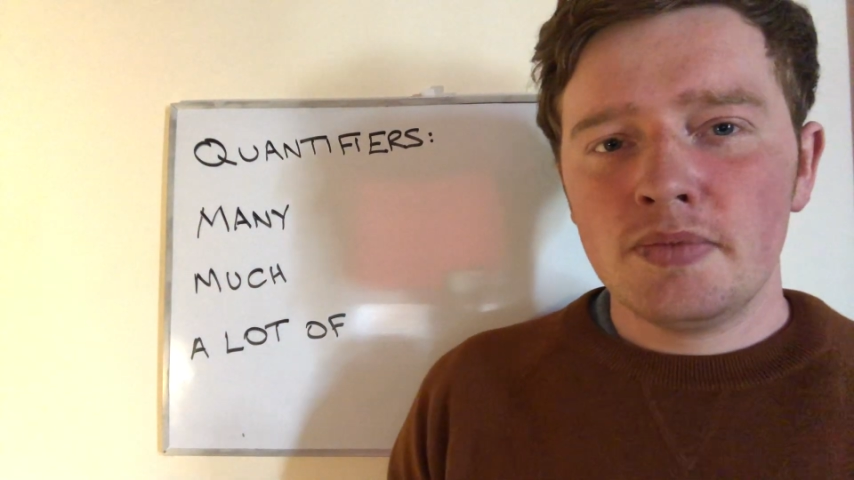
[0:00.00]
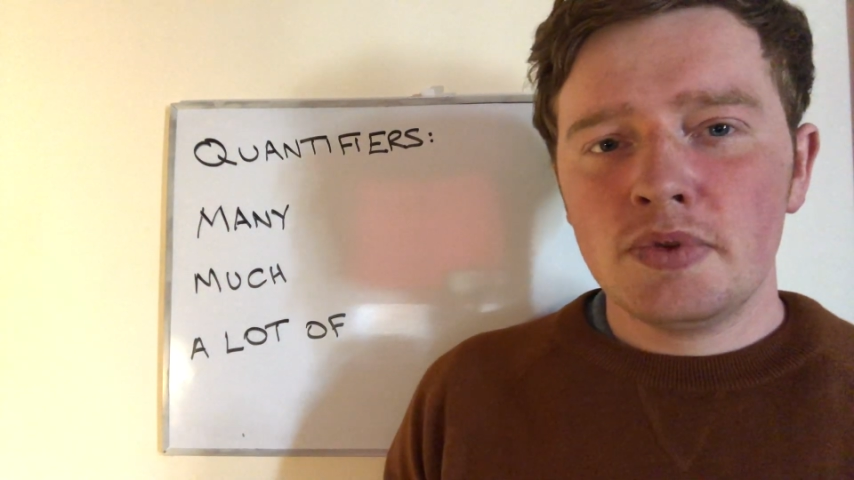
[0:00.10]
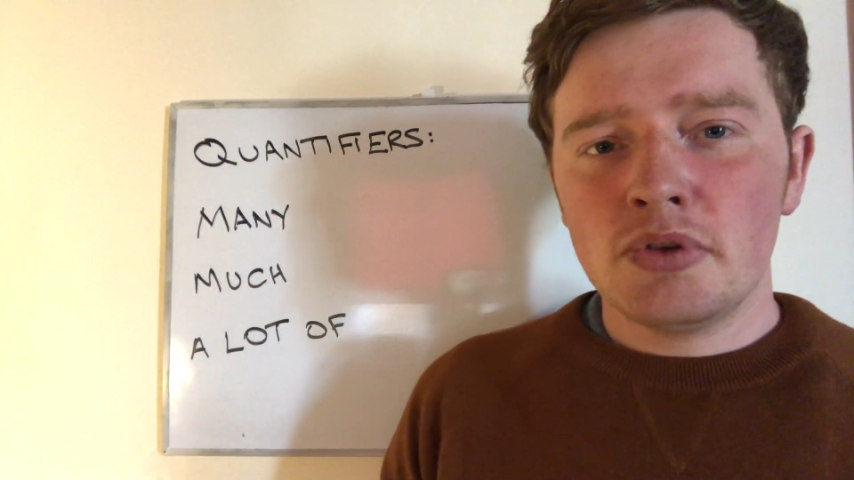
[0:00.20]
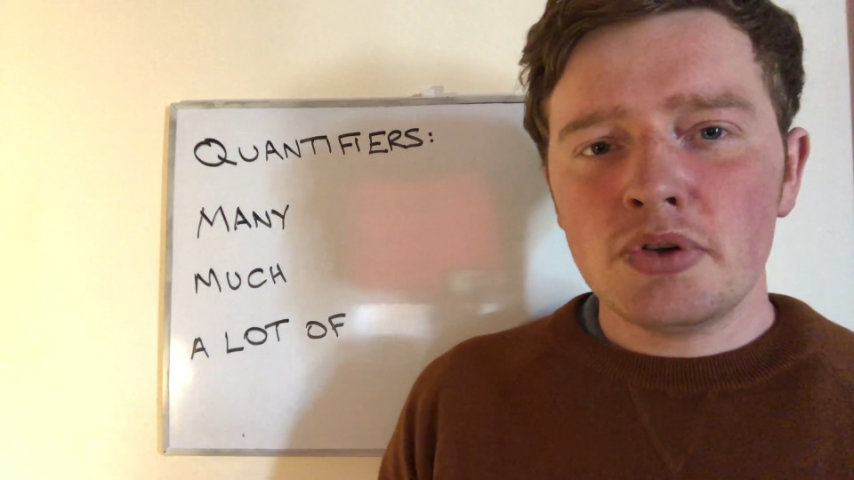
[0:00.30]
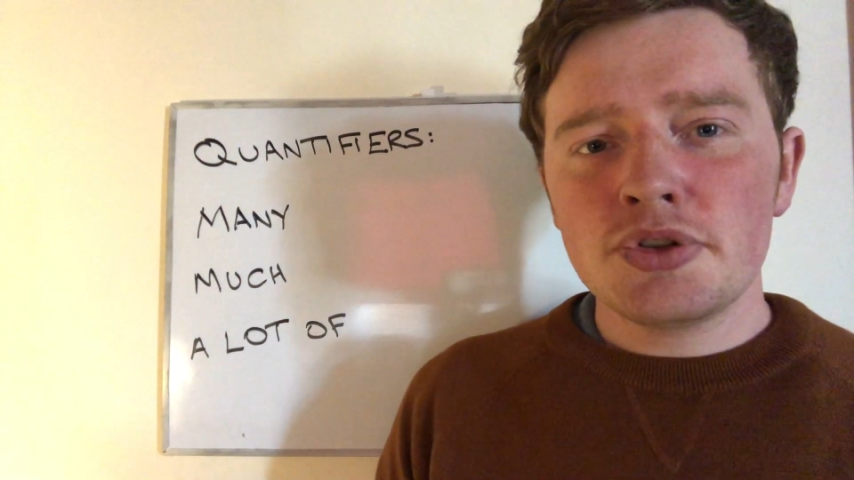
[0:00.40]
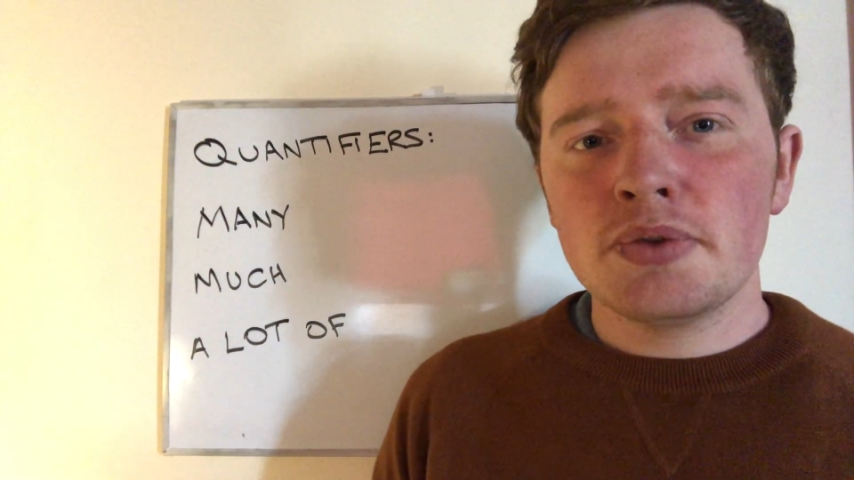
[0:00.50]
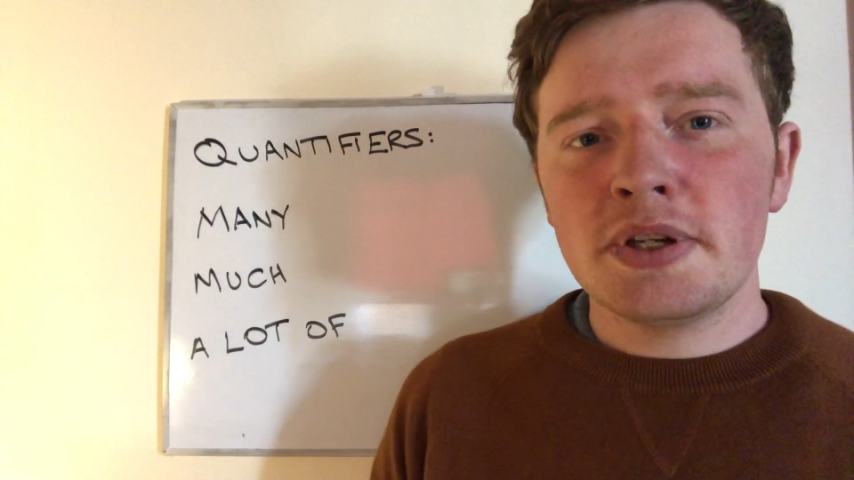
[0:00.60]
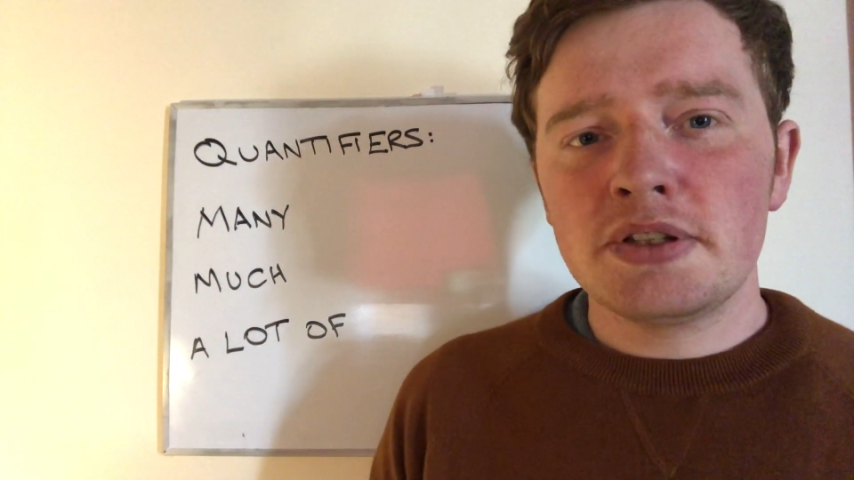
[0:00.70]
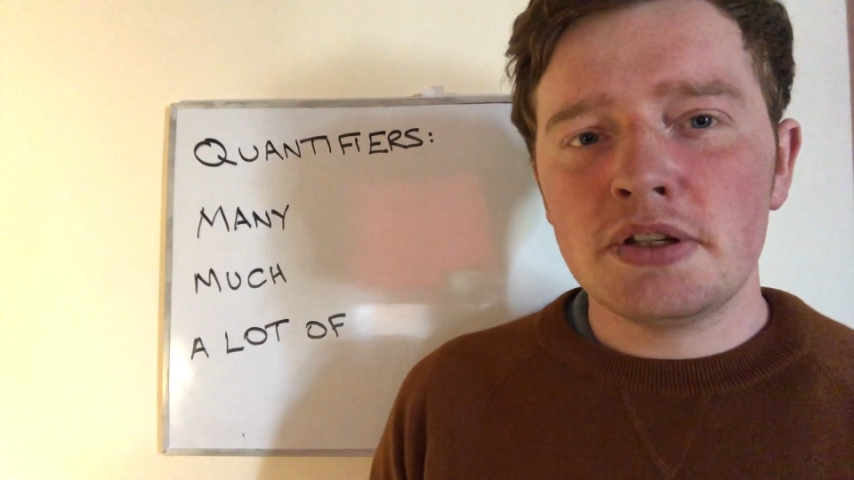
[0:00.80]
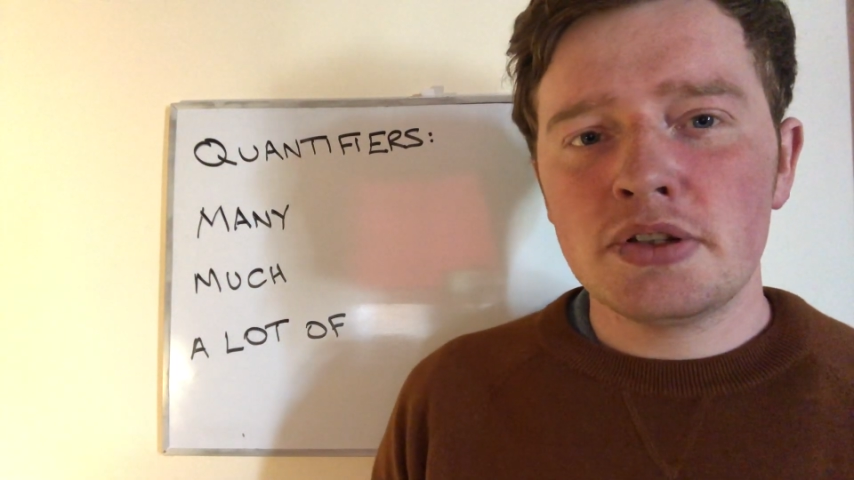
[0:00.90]
There also
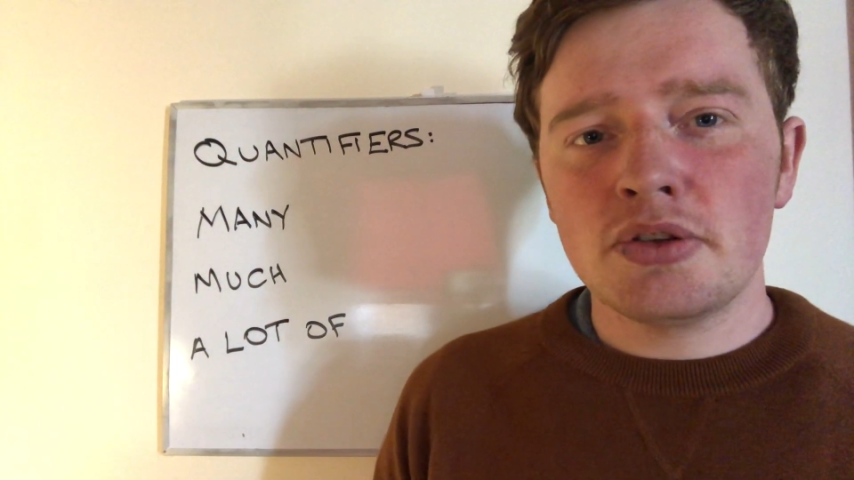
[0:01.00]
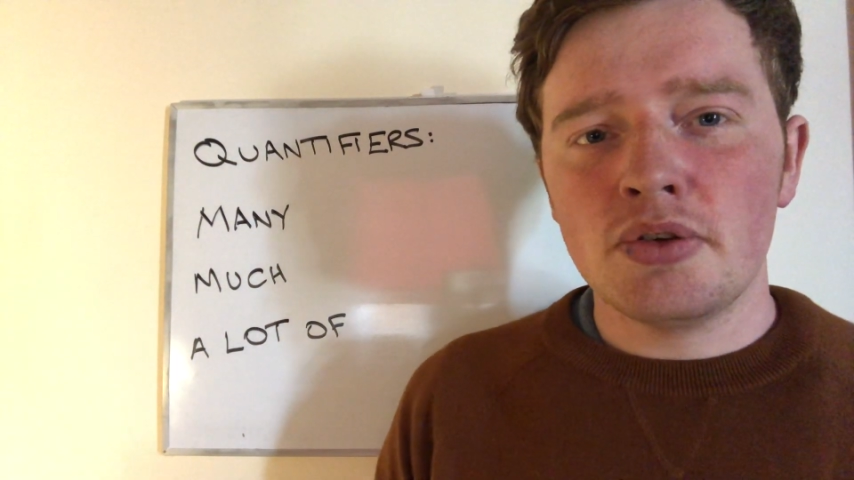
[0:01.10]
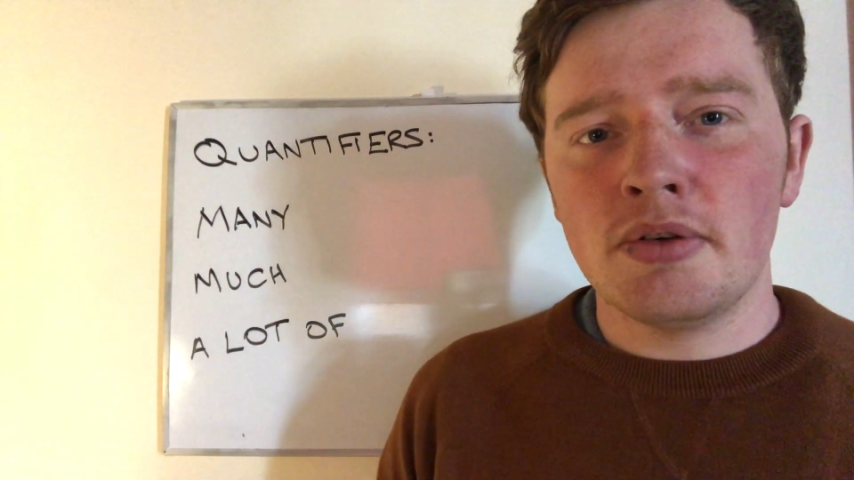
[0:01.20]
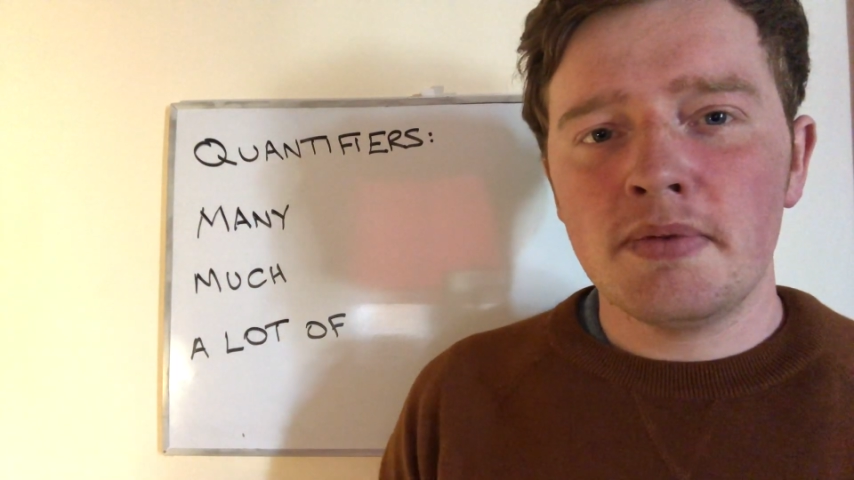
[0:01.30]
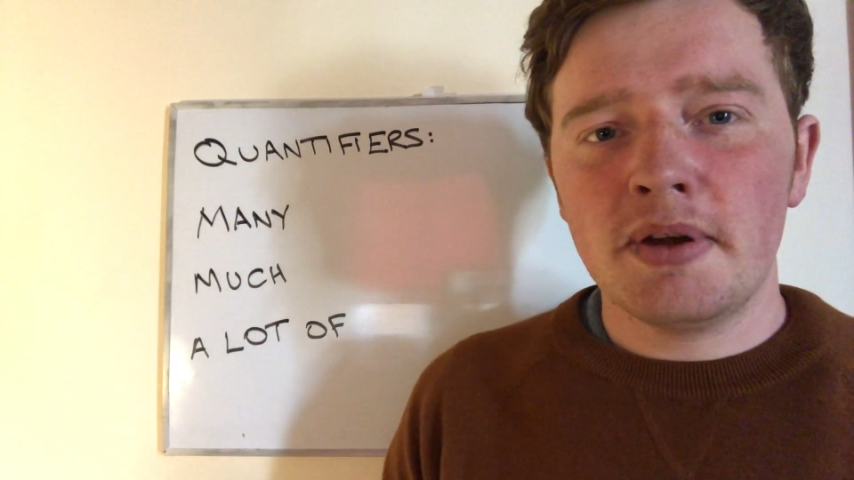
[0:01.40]
exist, though,